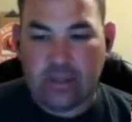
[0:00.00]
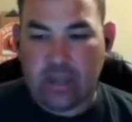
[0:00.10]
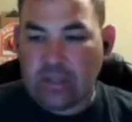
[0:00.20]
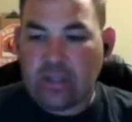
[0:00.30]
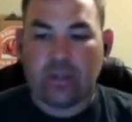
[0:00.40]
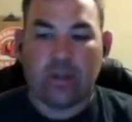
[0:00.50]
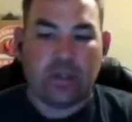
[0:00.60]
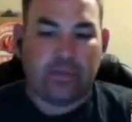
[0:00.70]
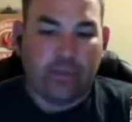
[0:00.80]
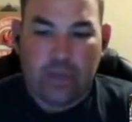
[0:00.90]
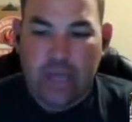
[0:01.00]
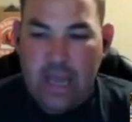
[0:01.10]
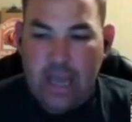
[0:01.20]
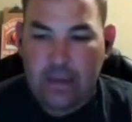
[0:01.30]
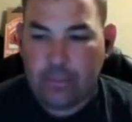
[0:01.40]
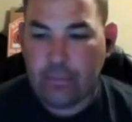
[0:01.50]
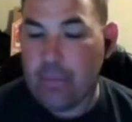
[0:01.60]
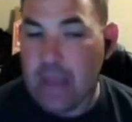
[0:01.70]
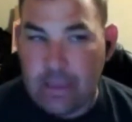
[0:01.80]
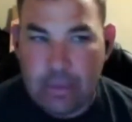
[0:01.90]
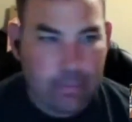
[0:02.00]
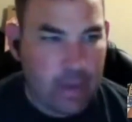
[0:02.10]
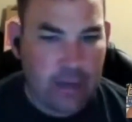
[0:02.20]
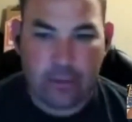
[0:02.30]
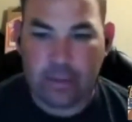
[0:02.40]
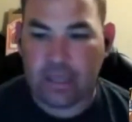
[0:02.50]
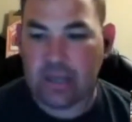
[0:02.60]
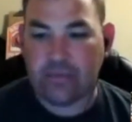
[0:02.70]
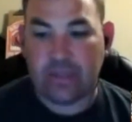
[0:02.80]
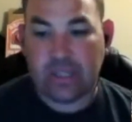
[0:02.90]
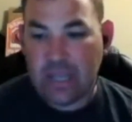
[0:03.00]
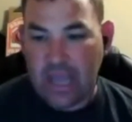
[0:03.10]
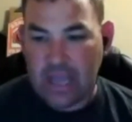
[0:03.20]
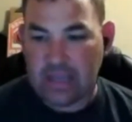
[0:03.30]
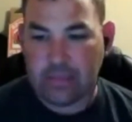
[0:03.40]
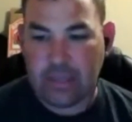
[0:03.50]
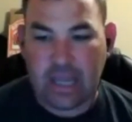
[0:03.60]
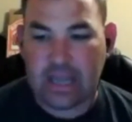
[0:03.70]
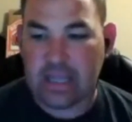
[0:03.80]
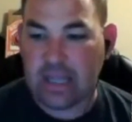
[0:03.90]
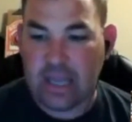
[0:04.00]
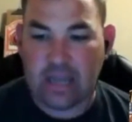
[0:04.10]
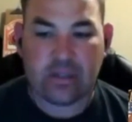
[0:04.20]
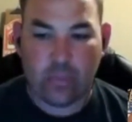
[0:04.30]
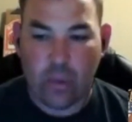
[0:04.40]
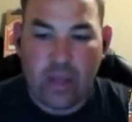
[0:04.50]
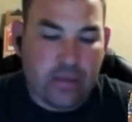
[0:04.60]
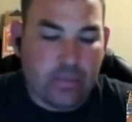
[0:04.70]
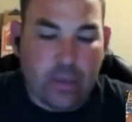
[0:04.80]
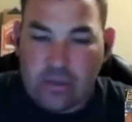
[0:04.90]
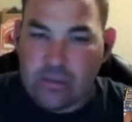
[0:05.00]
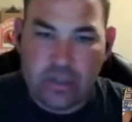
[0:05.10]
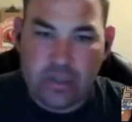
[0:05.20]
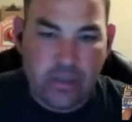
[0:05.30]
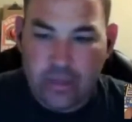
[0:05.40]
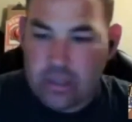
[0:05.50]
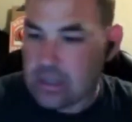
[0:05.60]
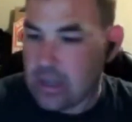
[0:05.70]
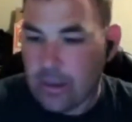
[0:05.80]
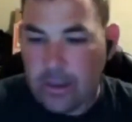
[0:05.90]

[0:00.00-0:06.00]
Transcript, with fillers: Uh, he's just as good as Fournette, maybe better because of his hands. I mean, the guy can catch as well as most receivers.